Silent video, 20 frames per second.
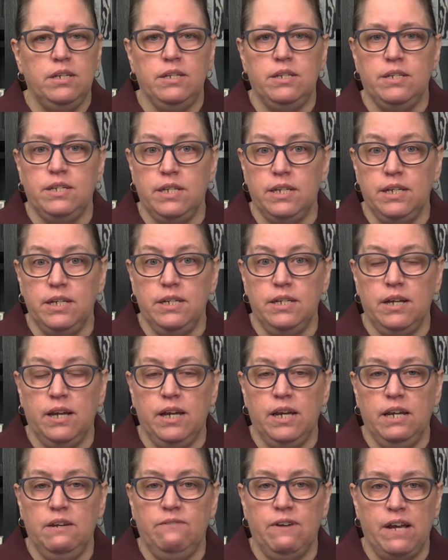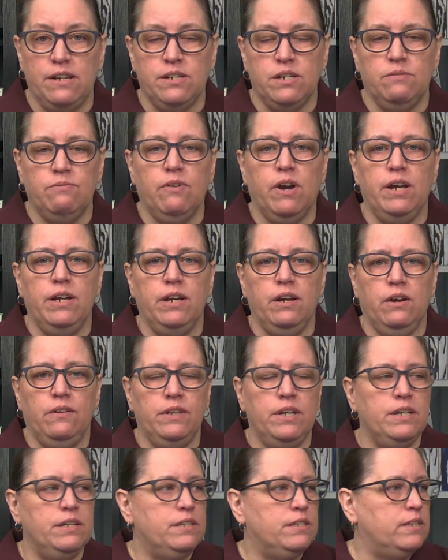did a Fast Tip Friday on
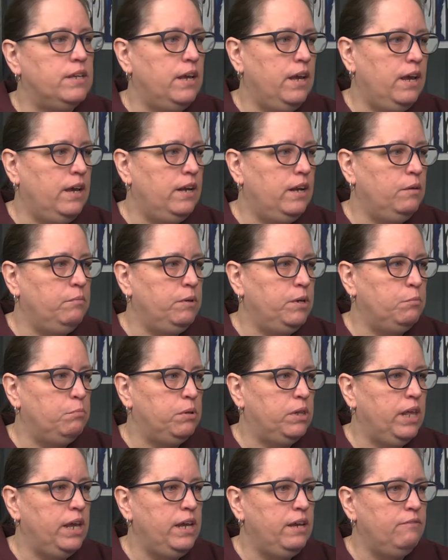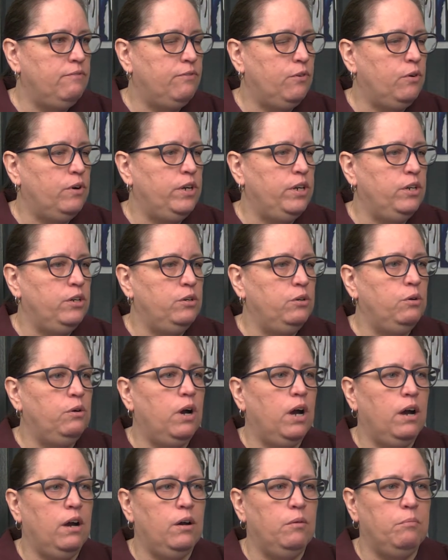this, and I'm going to play it for you.
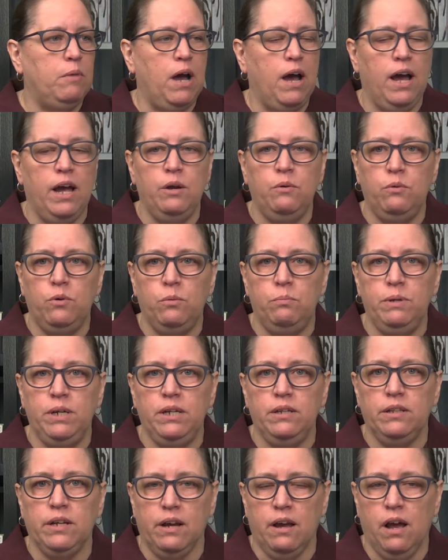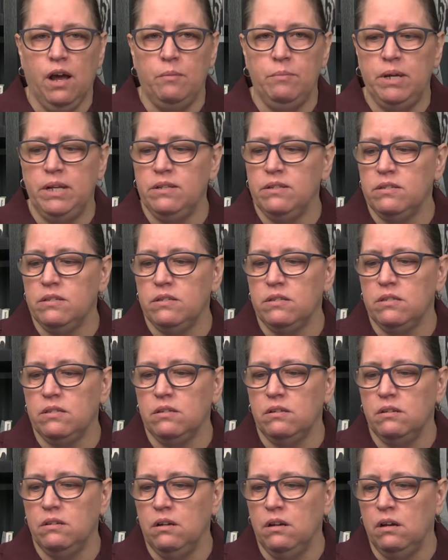I will be in the
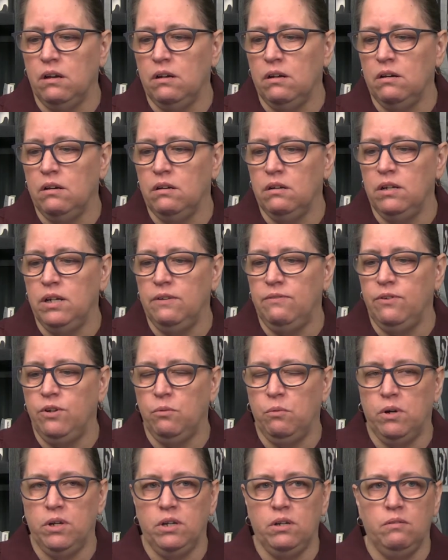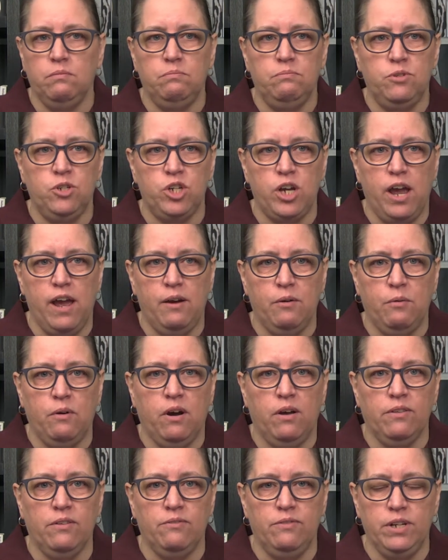comments if you want to chat
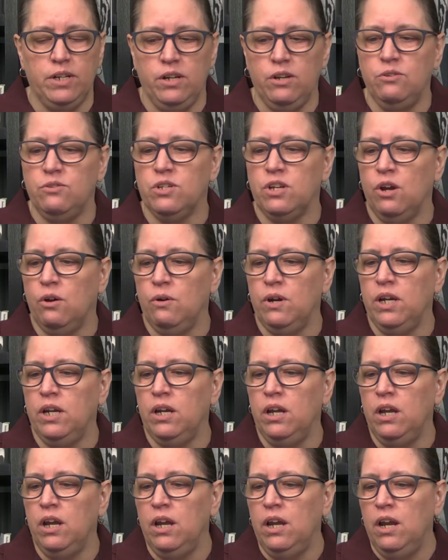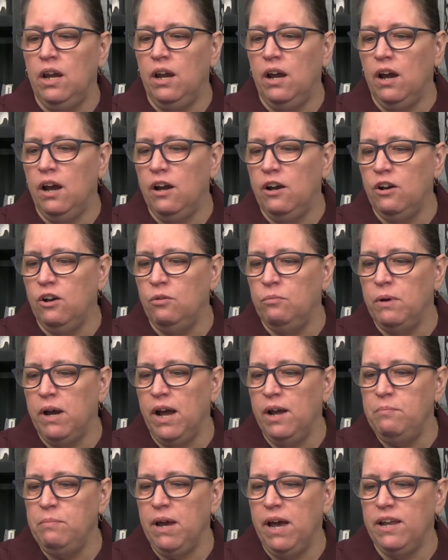while the video's going.
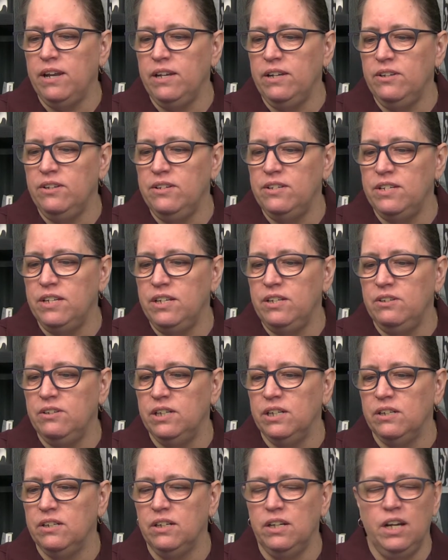Hi, Patty. Good to see you here.